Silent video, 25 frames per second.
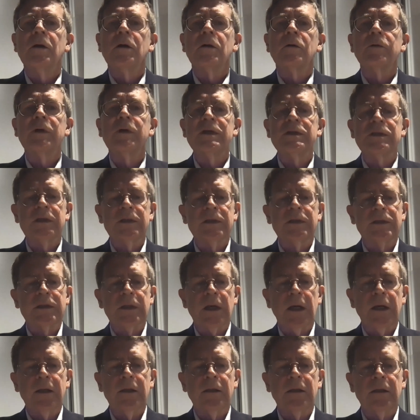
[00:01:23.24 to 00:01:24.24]
Recent
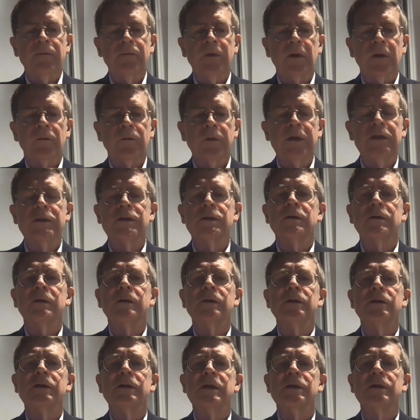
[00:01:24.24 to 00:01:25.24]
scientific
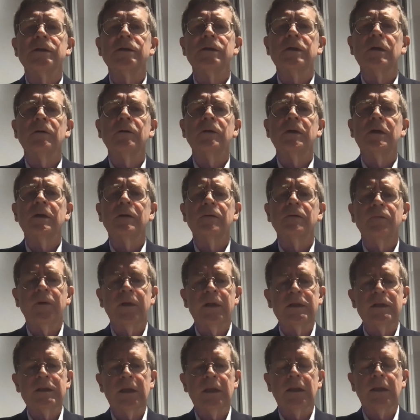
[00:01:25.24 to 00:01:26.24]
research has shown
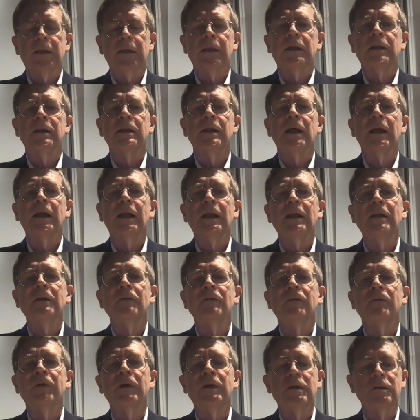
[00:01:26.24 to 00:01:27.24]
convincingly that
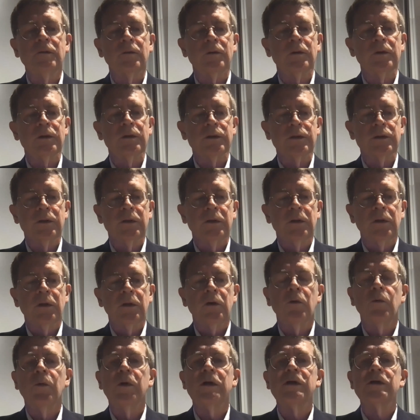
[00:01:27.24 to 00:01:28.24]
individuals
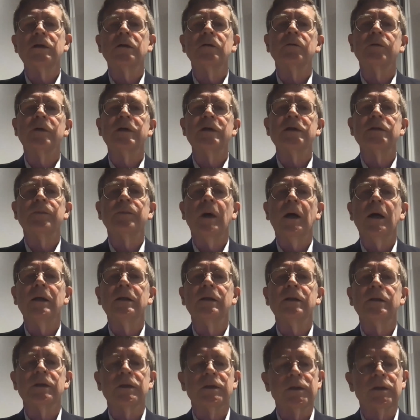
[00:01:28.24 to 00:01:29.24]
who wish to
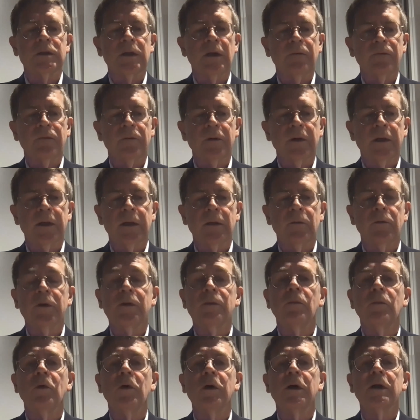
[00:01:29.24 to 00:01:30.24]
respond to suffering with
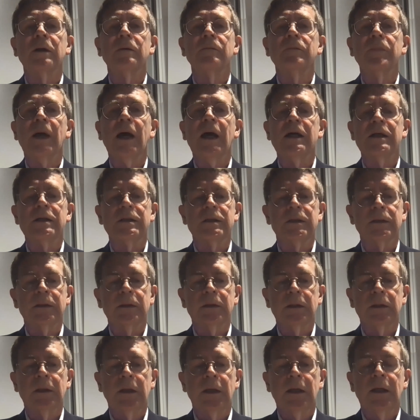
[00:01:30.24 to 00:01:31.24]
more
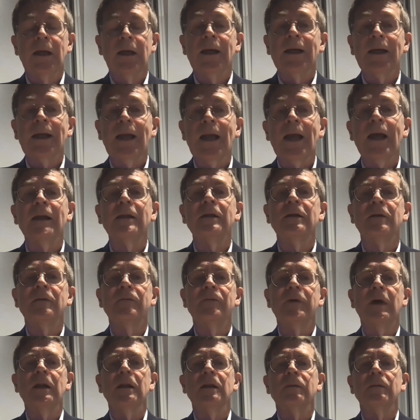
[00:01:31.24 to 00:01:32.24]
compassion can
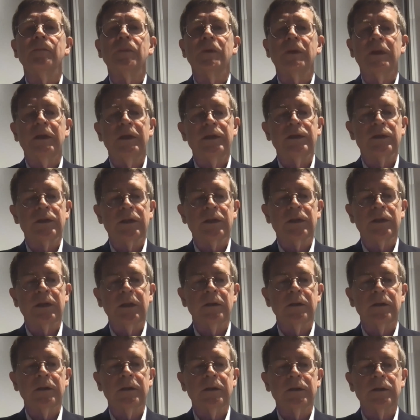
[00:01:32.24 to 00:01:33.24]
develop these
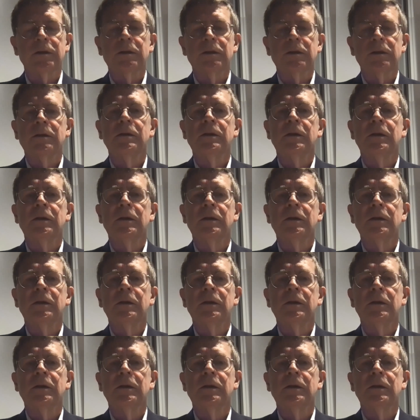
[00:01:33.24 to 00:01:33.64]
skills.